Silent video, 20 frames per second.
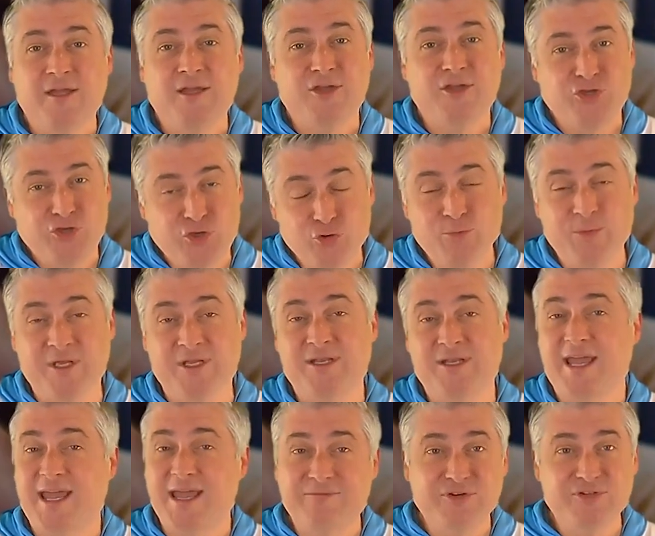human
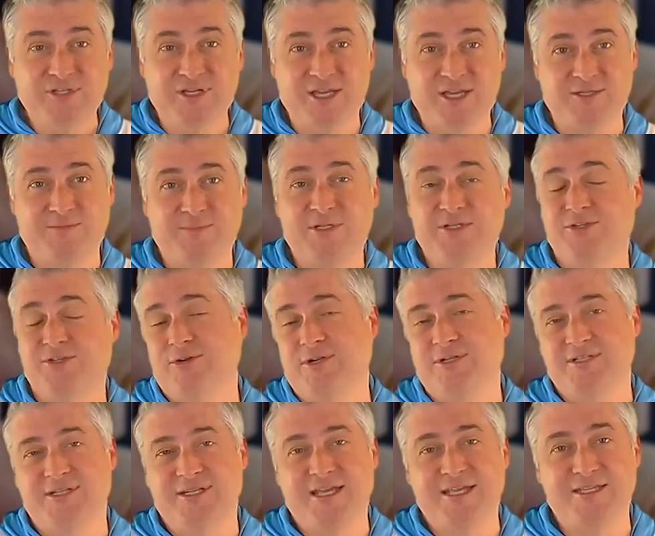advertisement during
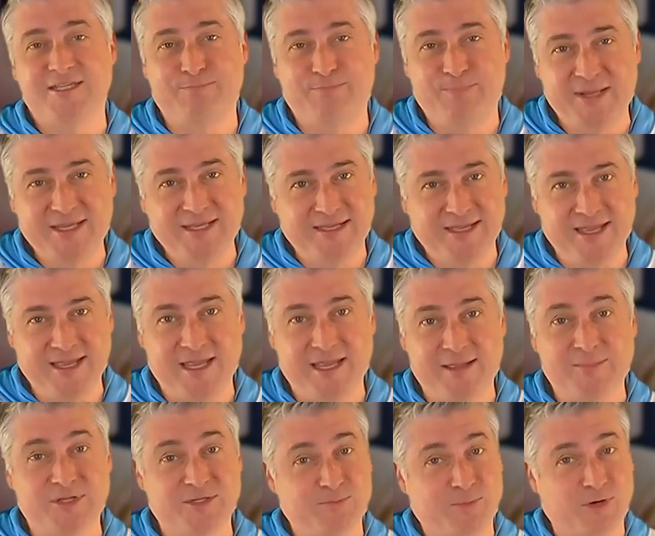today's big game
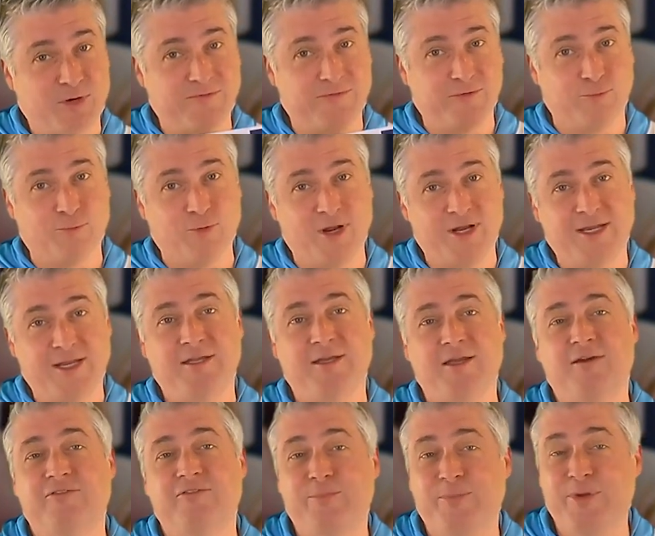as part of the running
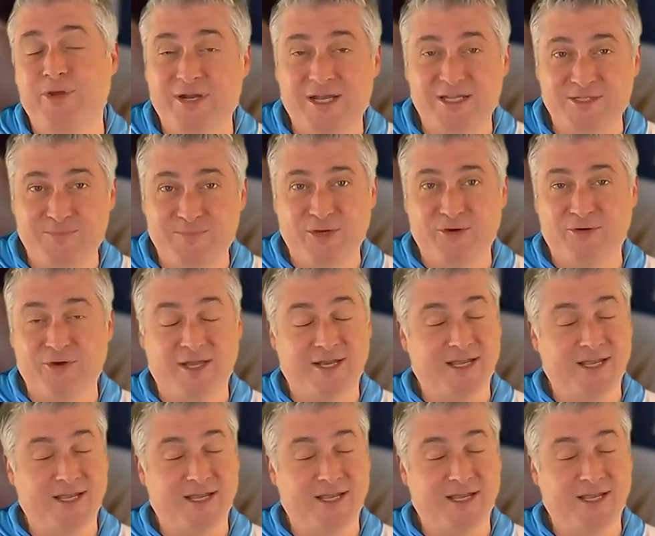of the Beer Ads Beer Run,